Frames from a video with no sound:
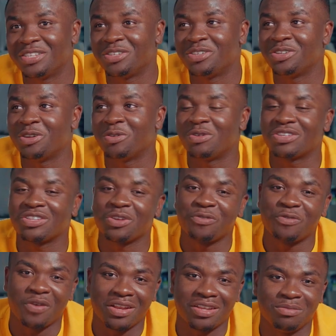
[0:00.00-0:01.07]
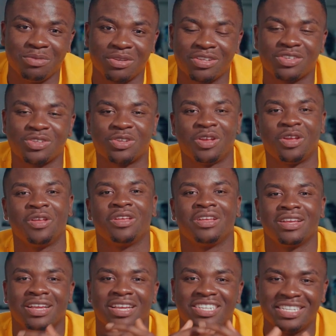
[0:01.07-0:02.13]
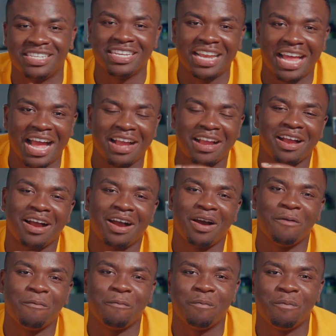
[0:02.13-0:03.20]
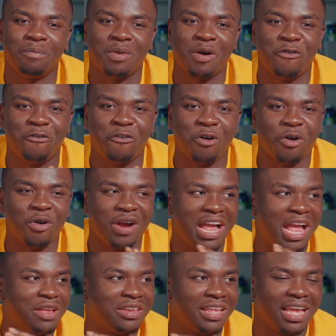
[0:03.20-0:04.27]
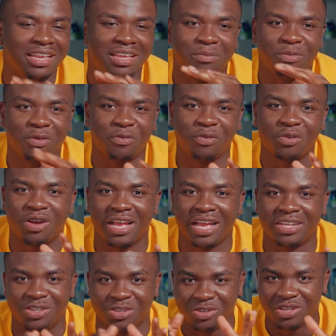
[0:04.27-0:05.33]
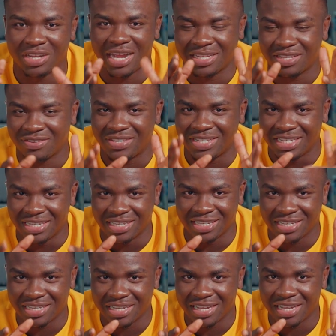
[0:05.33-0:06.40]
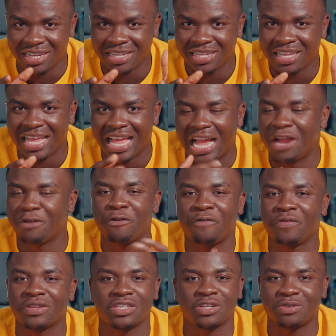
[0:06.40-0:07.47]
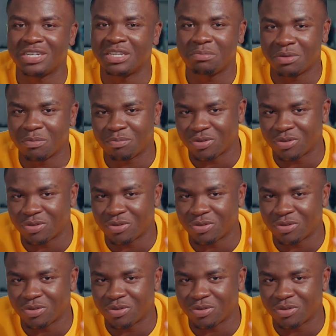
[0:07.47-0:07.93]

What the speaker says: You know what's so funny? Because you see, like, before you guys have seen this, everything's already been